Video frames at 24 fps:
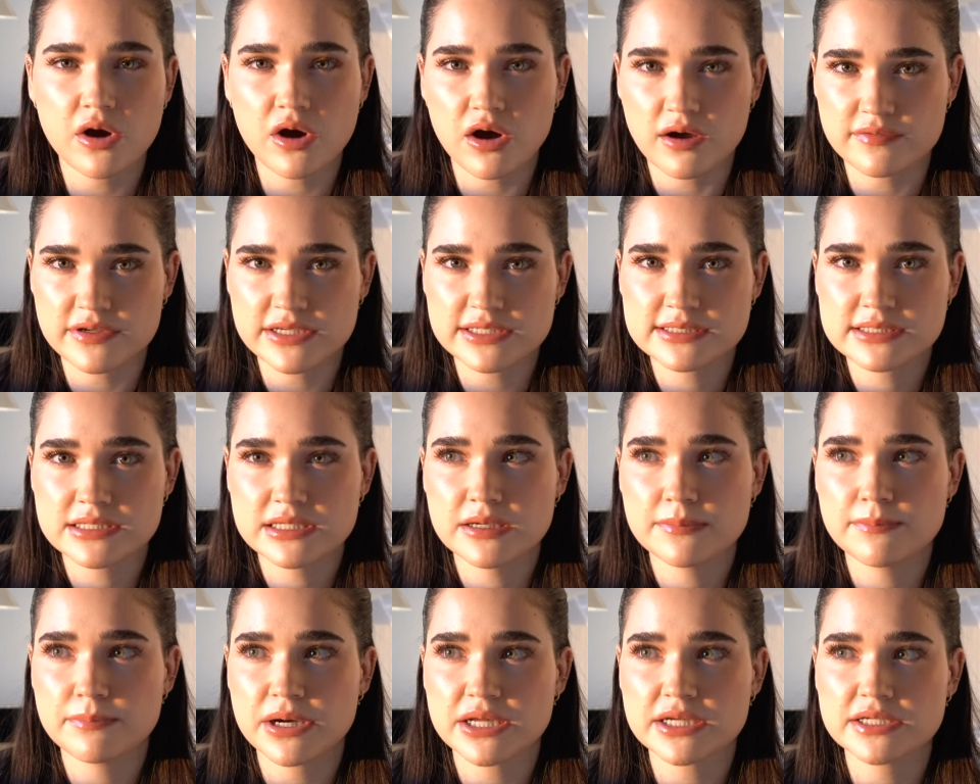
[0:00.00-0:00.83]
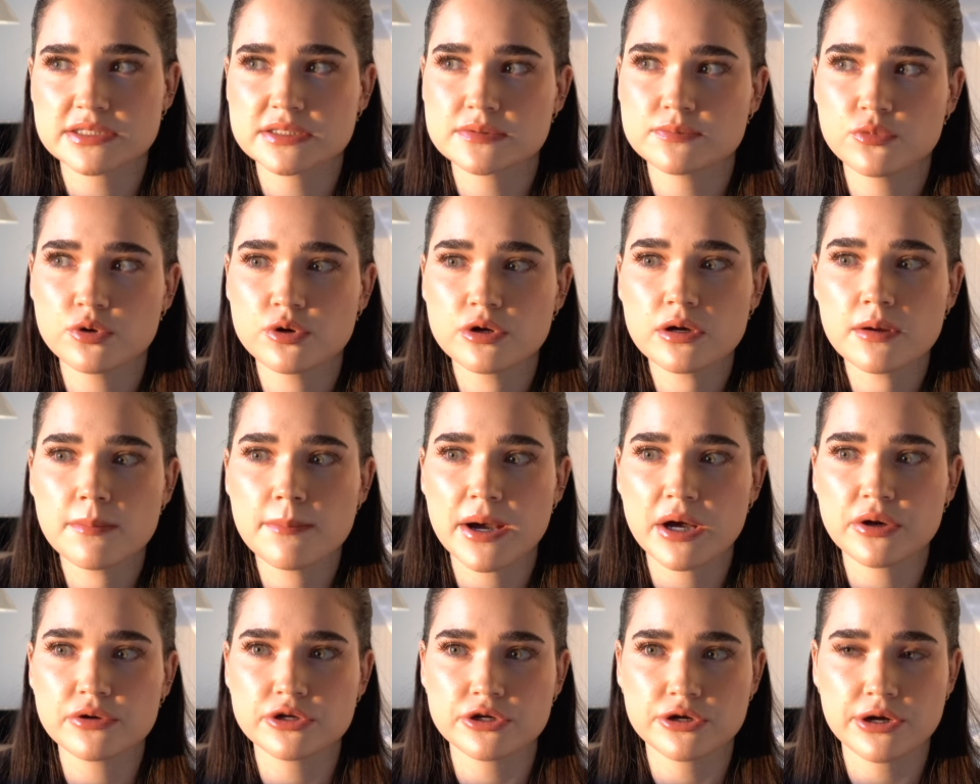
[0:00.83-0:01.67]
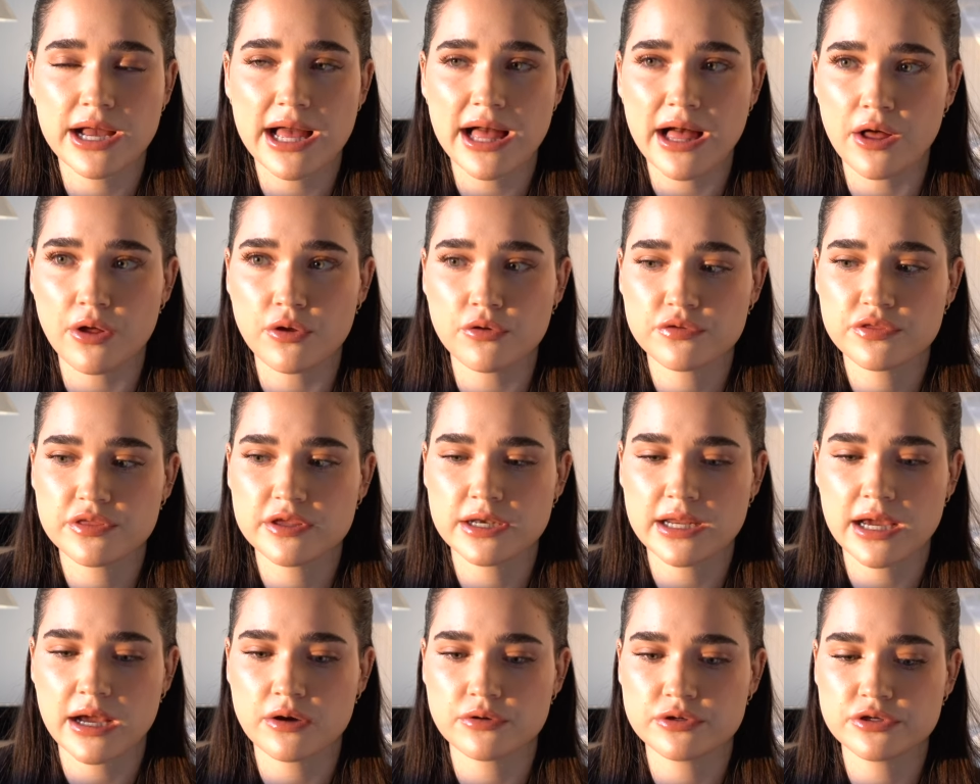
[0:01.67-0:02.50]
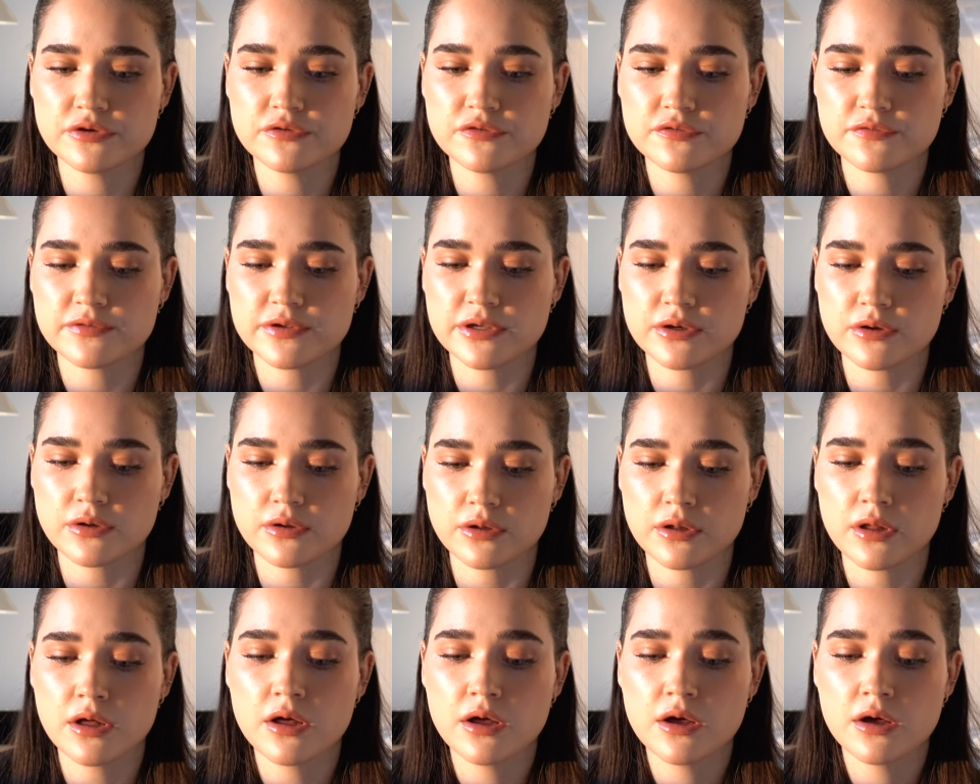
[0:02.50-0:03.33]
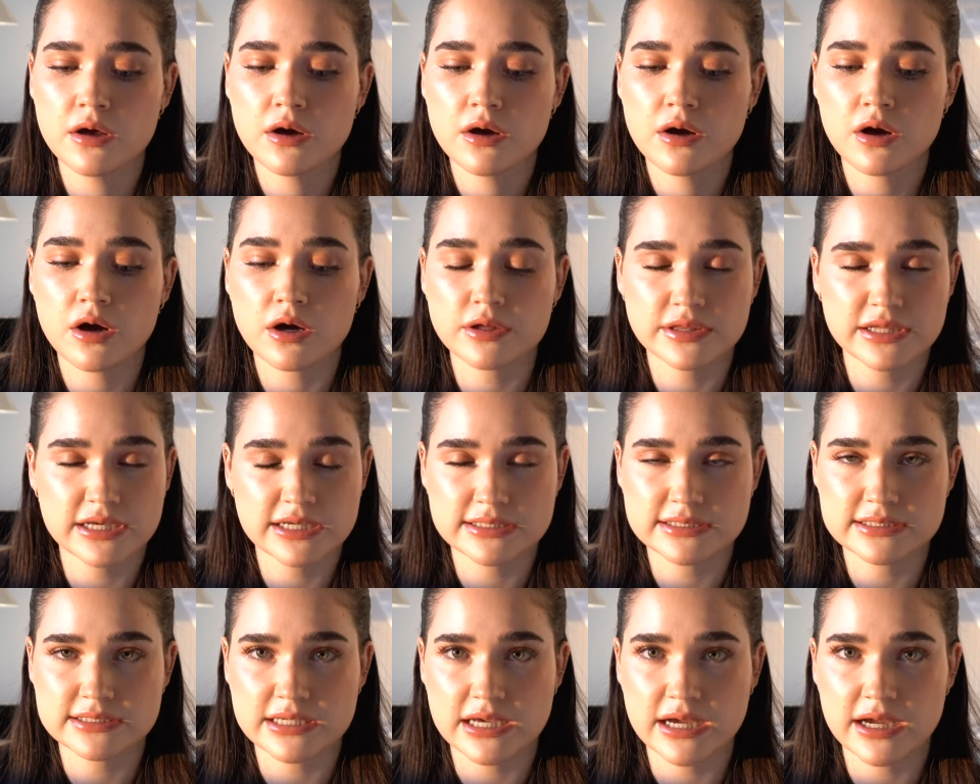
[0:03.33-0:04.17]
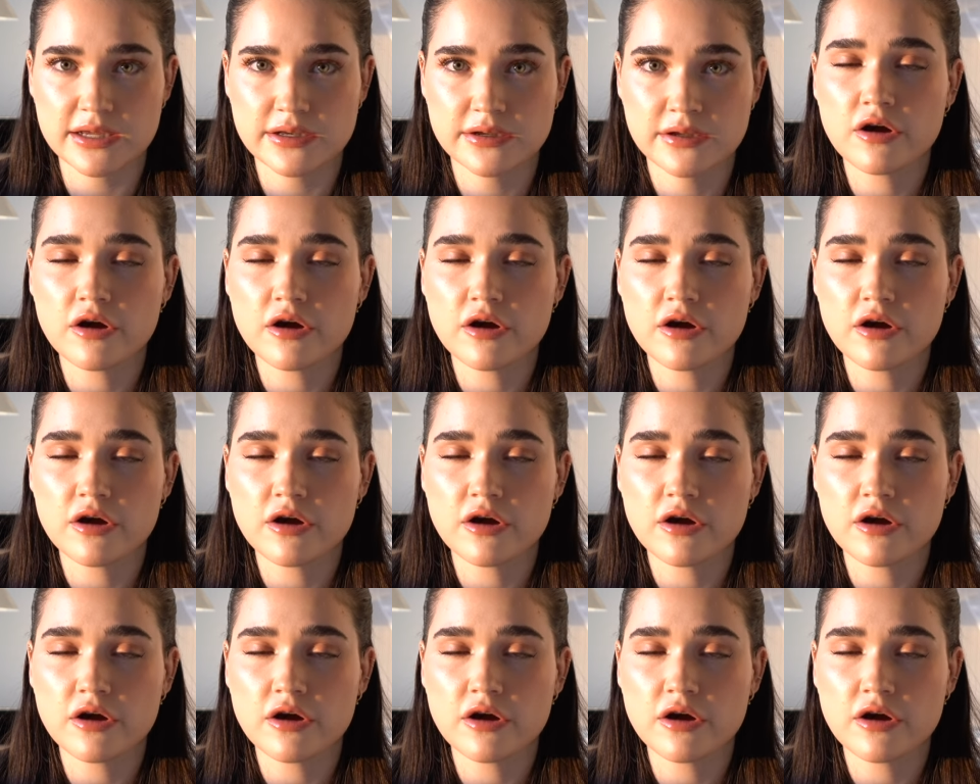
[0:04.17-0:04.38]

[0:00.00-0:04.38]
obviously, but it's more about your health and how you feel on the inside.